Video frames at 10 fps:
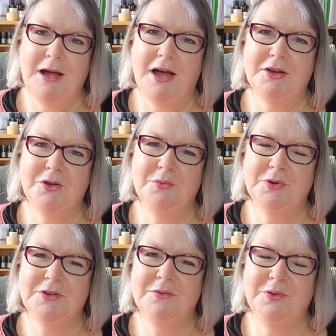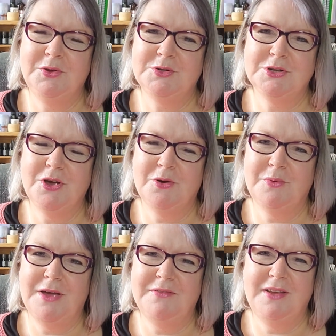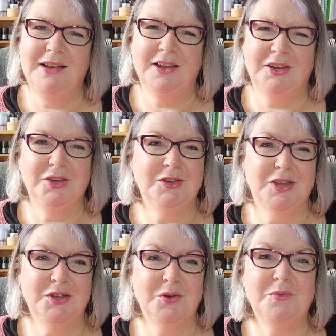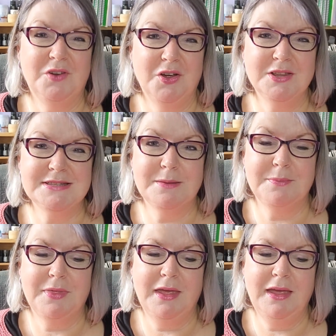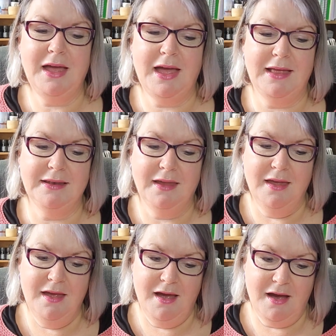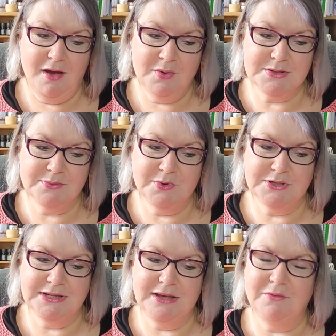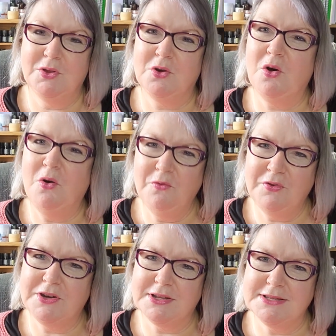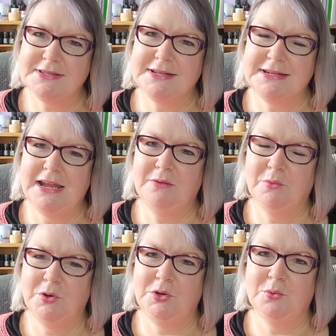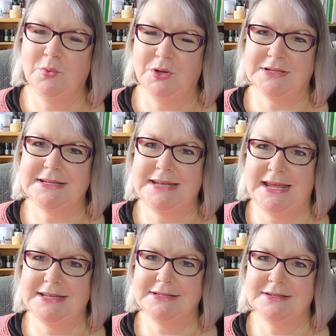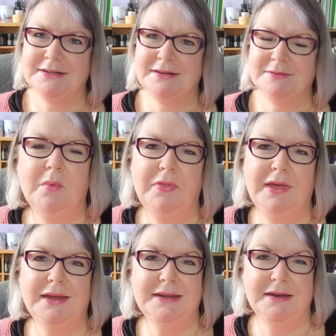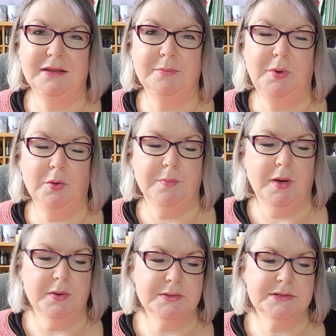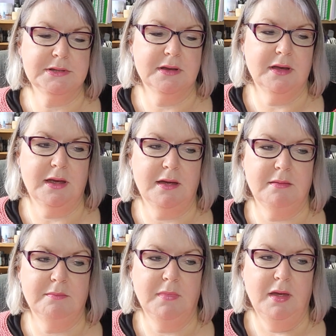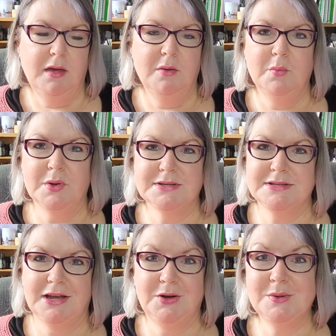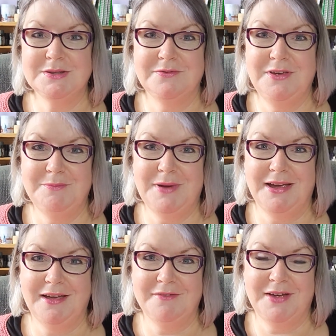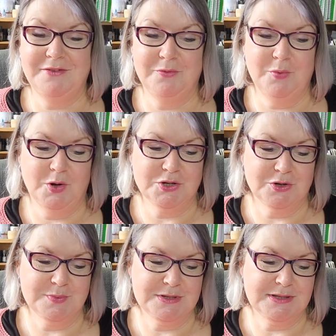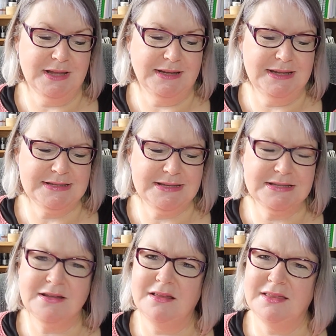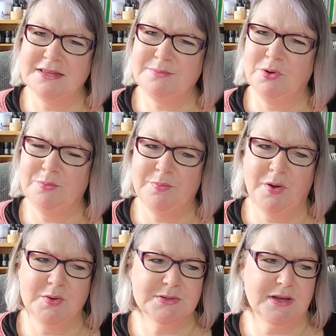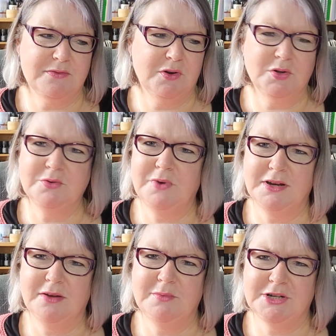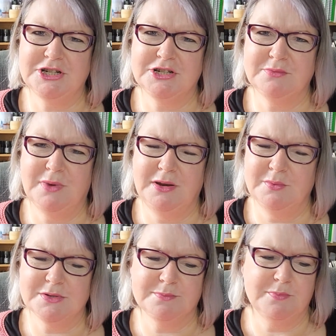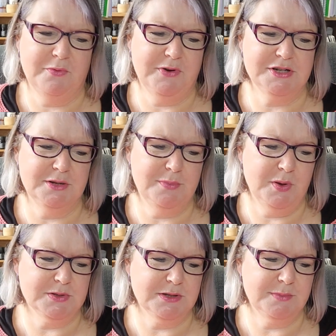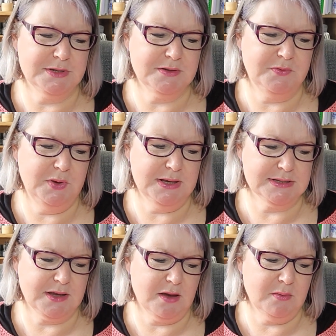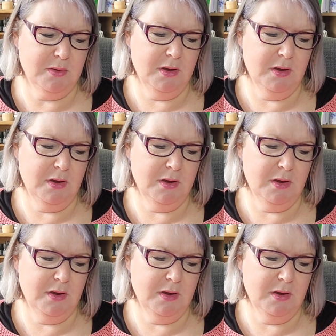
I do want to, you to go away feeling like that you've learned something and I also want to give you the confidence to knit where you want to knit. One thing I did in the blog post um, was include some feedback I've had from workshops. Now this is this blog post, I forgot to write down which when it was originally posted, but it's a few years ago.